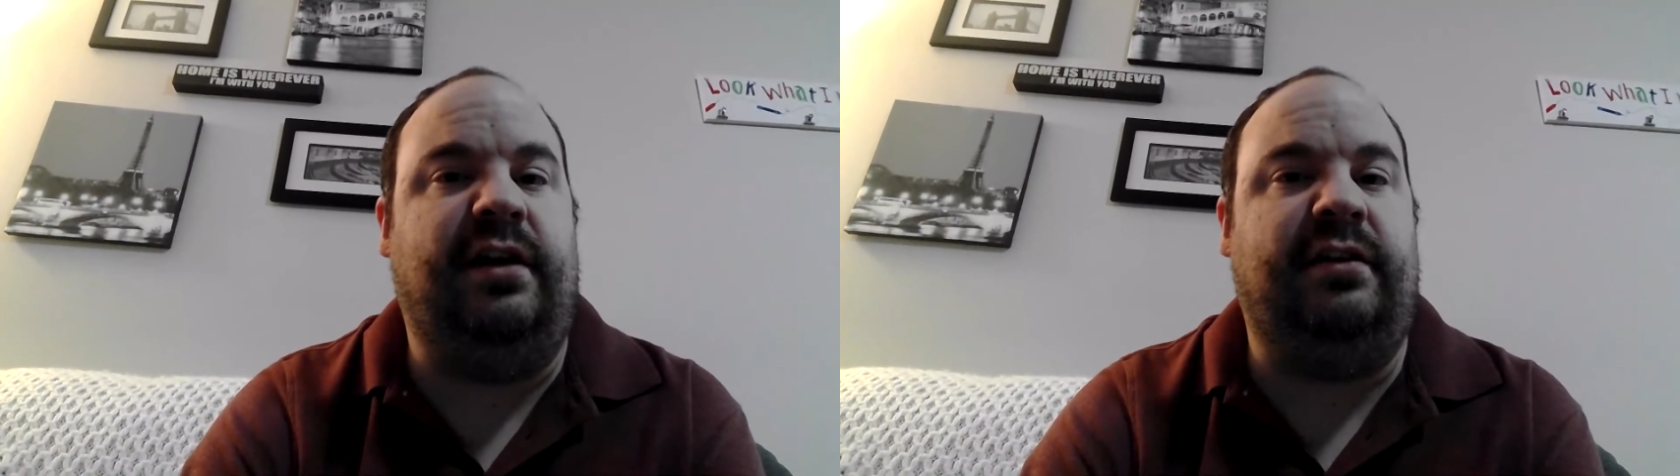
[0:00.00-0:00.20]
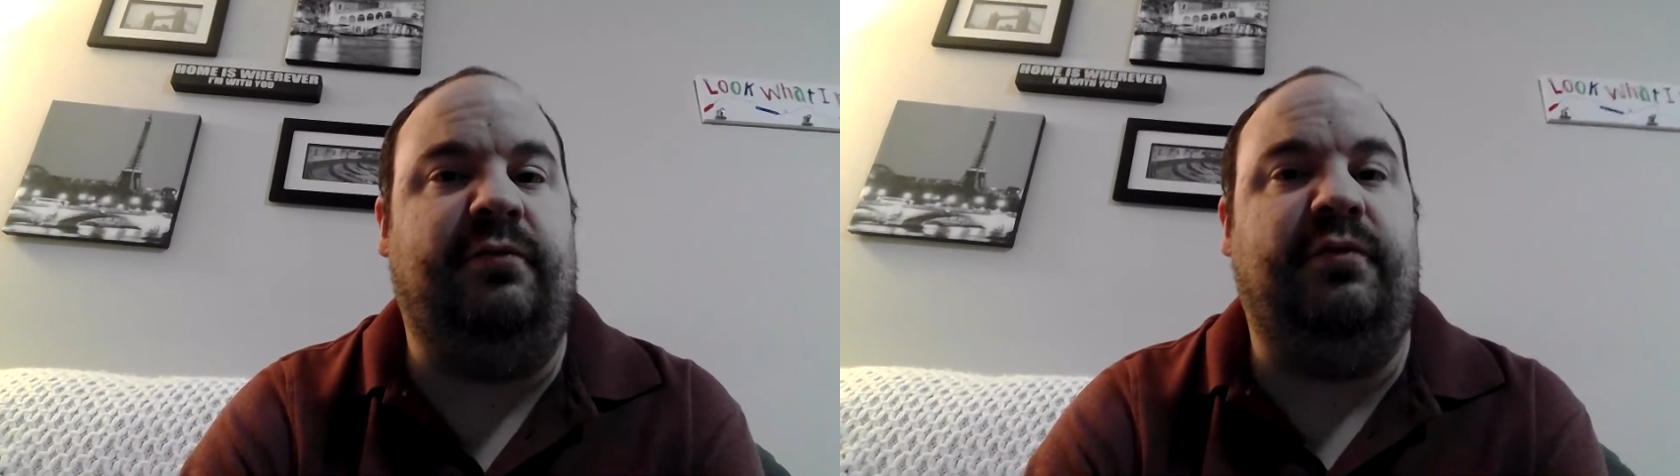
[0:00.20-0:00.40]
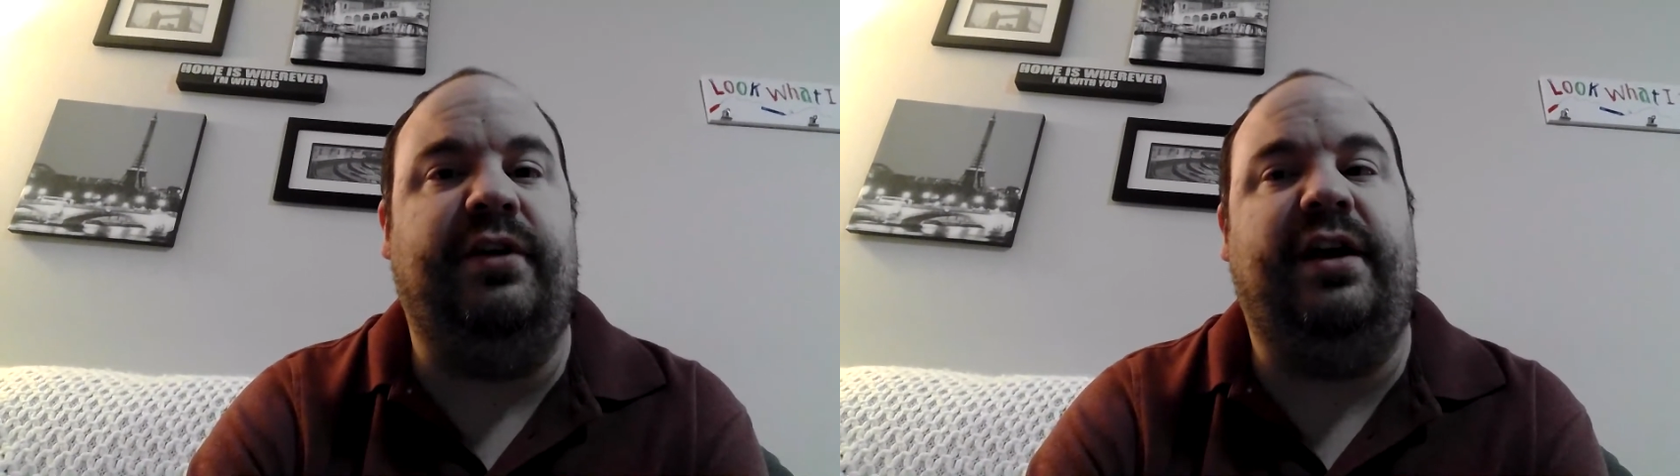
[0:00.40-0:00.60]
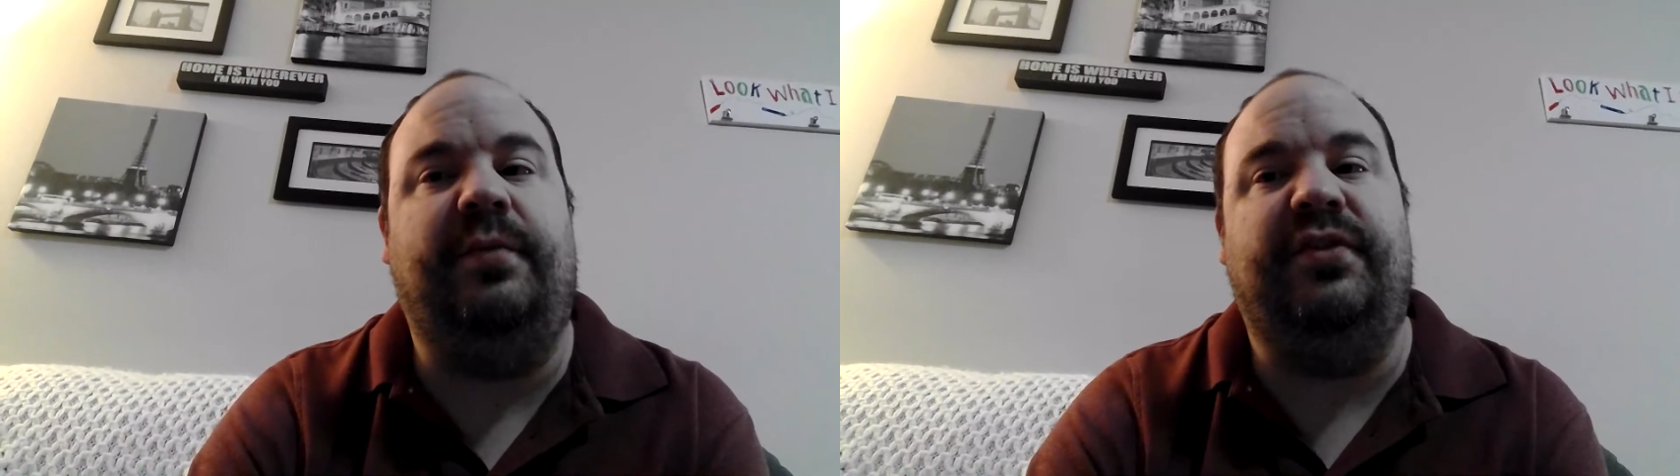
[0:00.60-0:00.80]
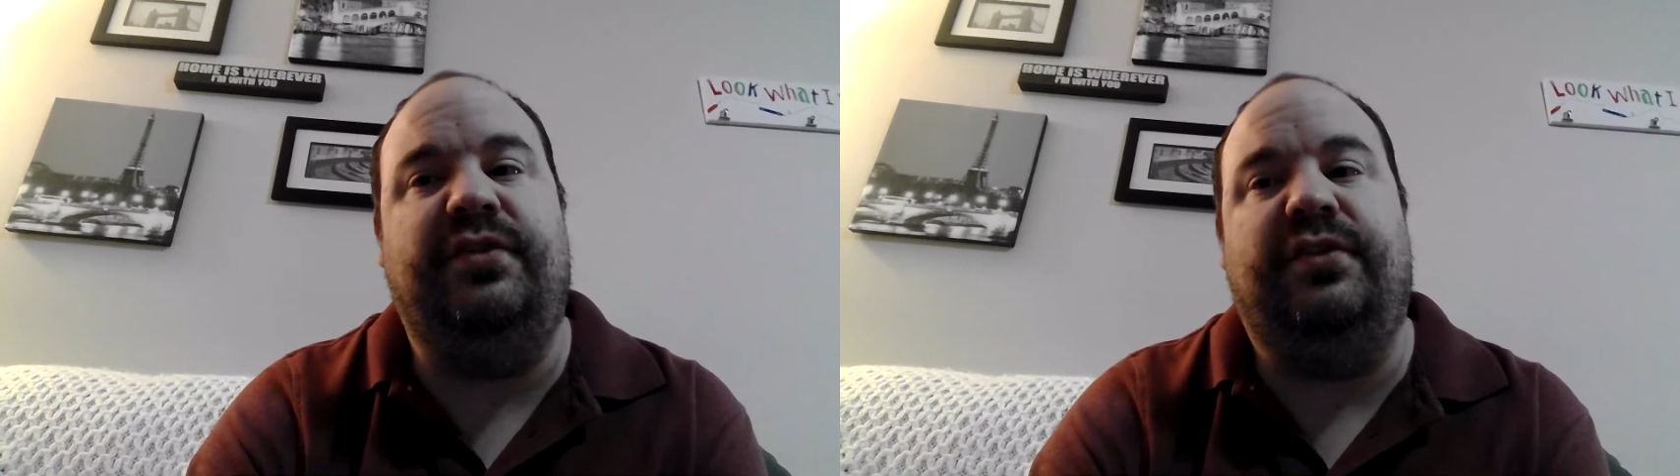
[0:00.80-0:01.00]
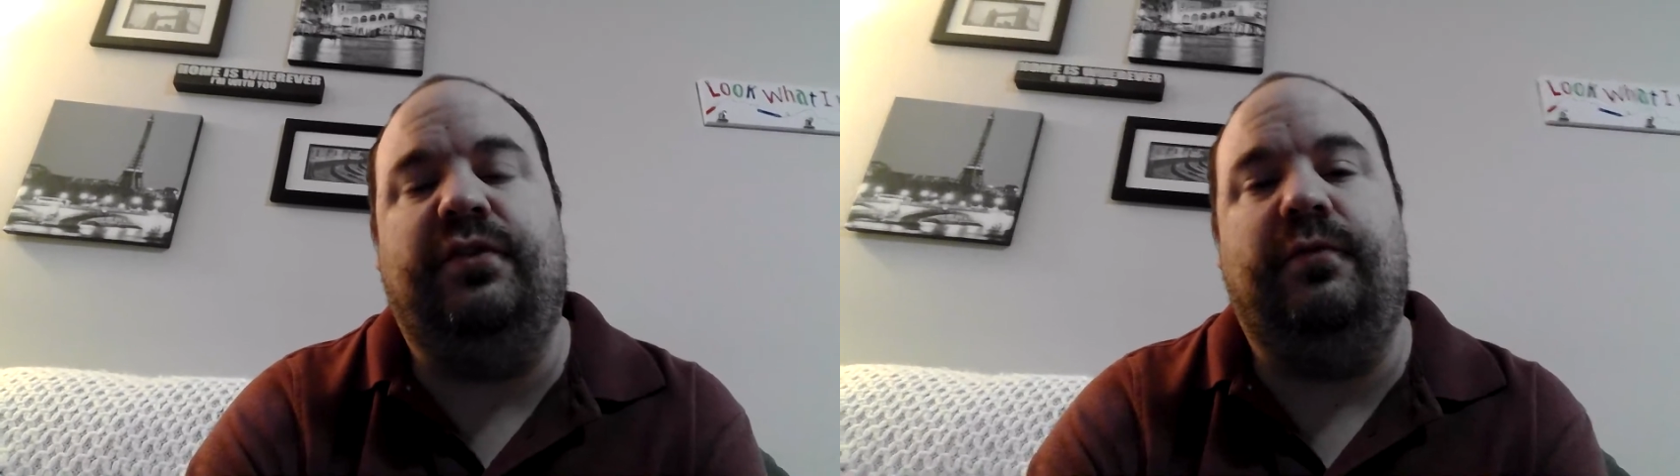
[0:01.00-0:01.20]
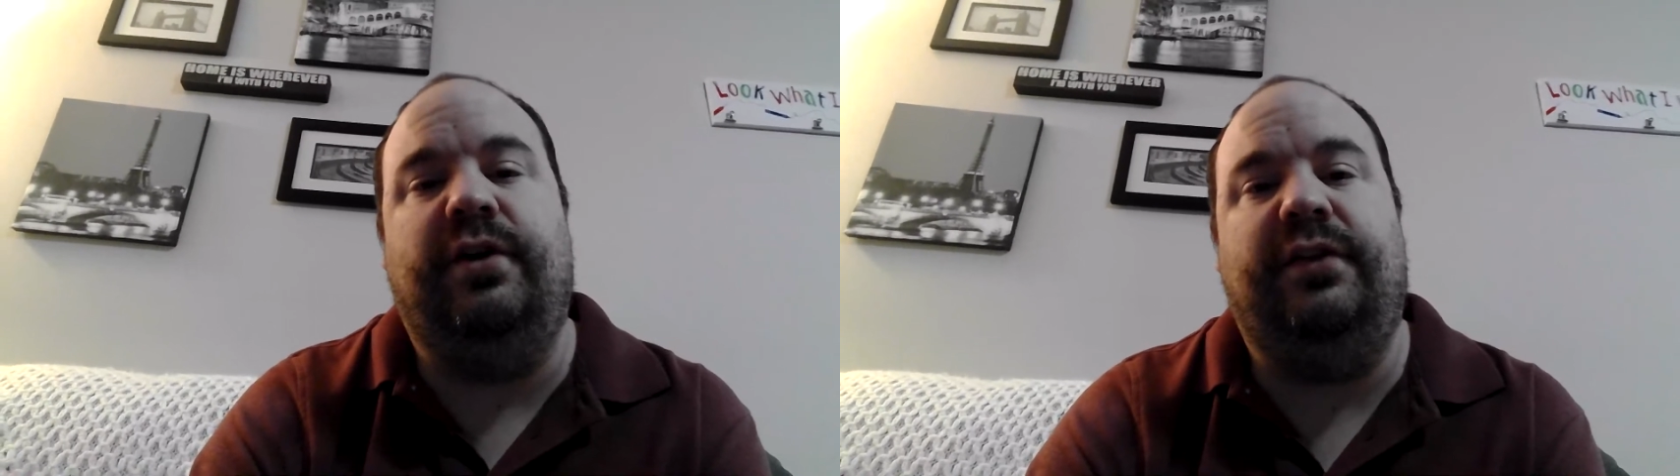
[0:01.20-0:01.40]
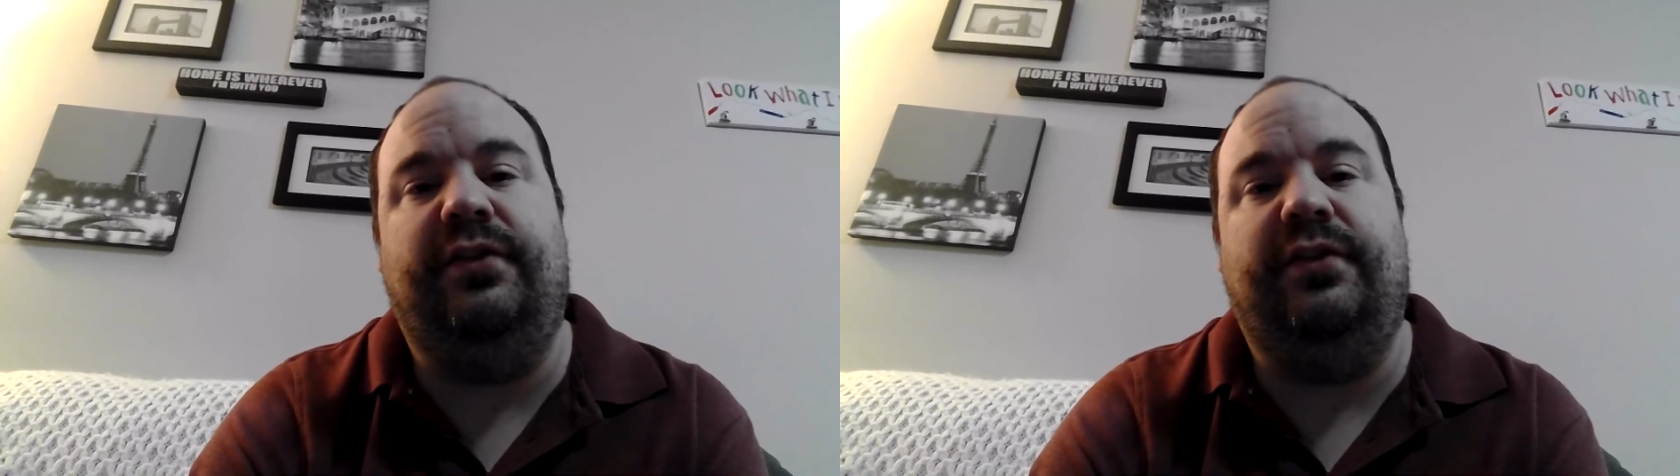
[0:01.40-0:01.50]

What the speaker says: it would really help since you're just doing one